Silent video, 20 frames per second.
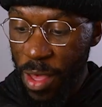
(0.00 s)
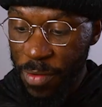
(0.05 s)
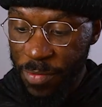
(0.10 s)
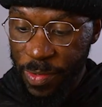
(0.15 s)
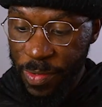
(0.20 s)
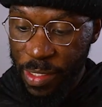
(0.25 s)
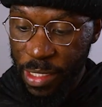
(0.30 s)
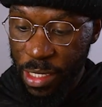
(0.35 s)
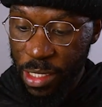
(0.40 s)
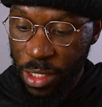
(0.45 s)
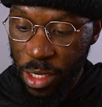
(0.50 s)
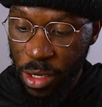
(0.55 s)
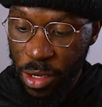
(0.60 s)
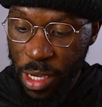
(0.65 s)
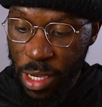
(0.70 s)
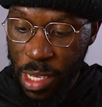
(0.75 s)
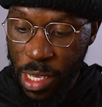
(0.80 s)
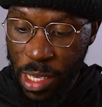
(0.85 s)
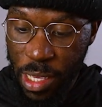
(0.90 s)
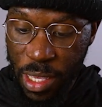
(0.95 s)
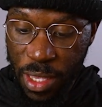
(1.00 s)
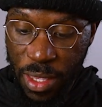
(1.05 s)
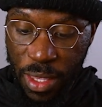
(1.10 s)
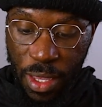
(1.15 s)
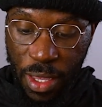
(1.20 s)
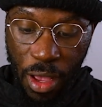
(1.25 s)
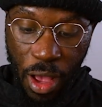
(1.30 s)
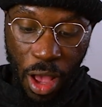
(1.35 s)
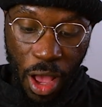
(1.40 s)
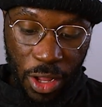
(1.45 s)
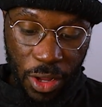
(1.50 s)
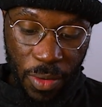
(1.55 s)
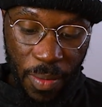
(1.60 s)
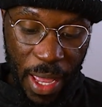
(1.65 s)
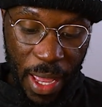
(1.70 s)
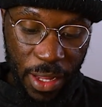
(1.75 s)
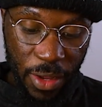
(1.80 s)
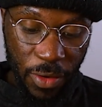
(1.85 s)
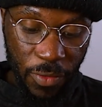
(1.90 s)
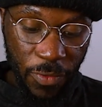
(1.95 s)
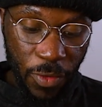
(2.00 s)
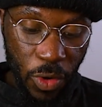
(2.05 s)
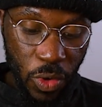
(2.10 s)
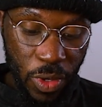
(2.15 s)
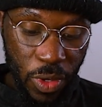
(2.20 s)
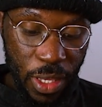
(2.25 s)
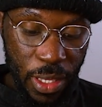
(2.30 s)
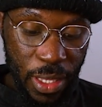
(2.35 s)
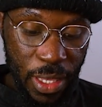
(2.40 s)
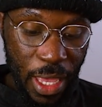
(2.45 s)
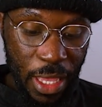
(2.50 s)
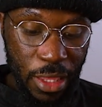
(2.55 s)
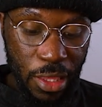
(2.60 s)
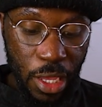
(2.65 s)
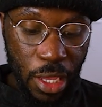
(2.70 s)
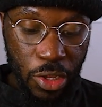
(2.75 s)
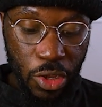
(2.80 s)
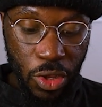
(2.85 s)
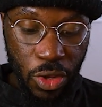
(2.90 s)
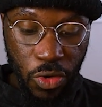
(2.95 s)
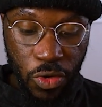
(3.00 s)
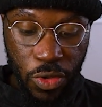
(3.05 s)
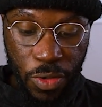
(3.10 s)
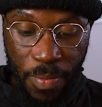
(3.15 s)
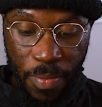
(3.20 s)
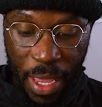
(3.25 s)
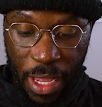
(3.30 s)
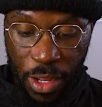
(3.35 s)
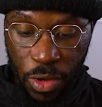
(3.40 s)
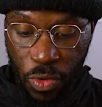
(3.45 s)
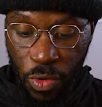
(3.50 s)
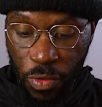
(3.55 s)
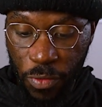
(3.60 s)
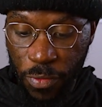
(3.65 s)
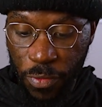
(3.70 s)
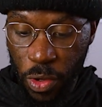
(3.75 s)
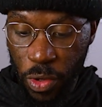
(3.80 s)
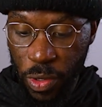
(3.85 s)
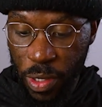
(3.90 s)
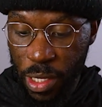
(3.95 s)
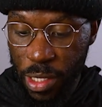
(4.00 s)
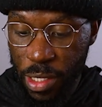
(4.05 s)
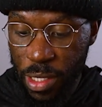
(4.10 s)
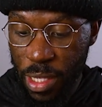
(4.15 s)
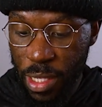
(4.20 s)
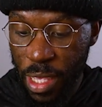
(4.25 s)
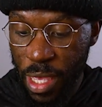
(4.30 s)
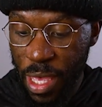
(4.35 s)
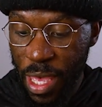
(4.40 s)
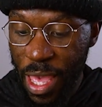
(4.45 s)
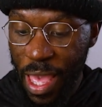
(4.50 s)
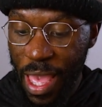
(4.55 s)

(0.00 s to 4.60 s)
obviously there is automatic focus, and then there is manual focus.